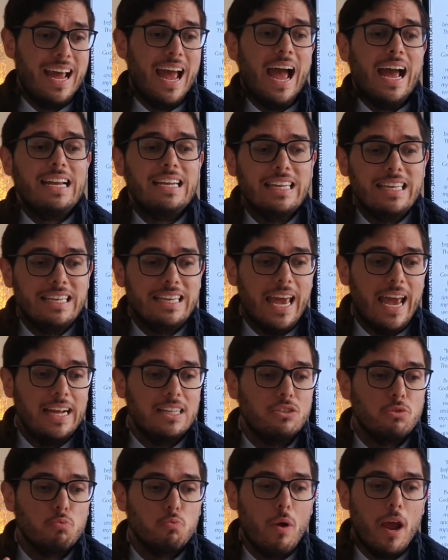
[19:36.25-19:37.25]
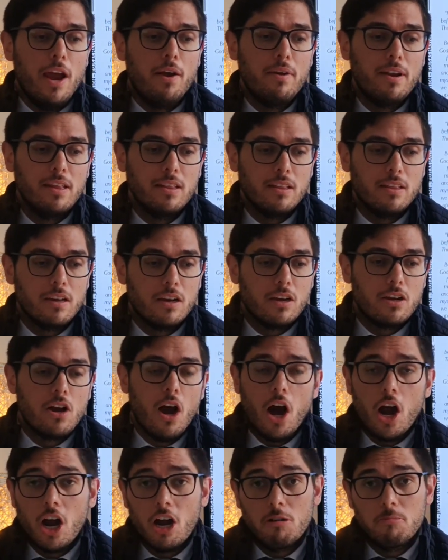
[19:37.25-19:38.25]
and yet wearing the
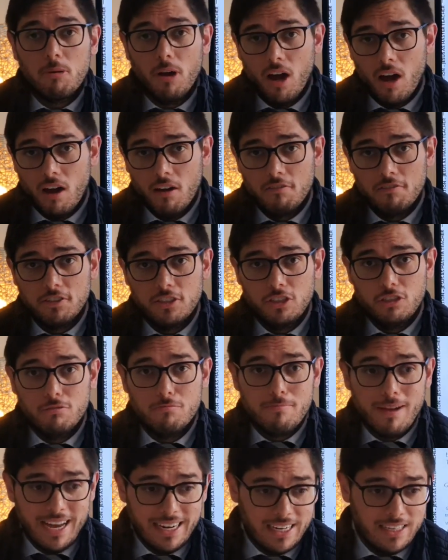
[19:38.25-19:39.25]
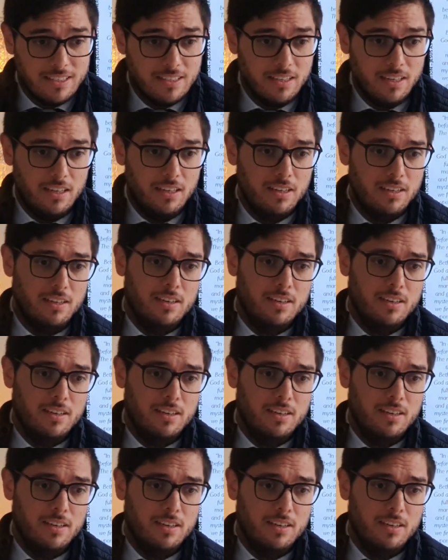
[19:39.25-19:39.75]
garb of humanity.